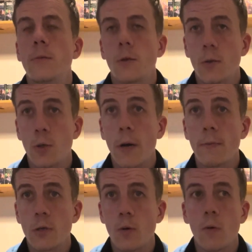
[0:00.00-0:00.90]
the
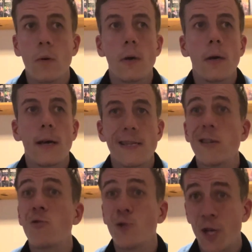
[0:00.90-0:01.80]
drama school
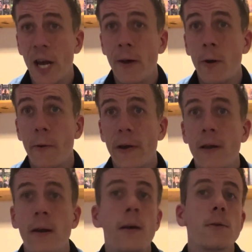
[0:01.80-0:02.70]
until
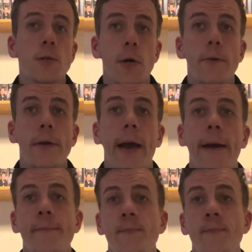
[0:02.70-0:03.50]
January. So yeah.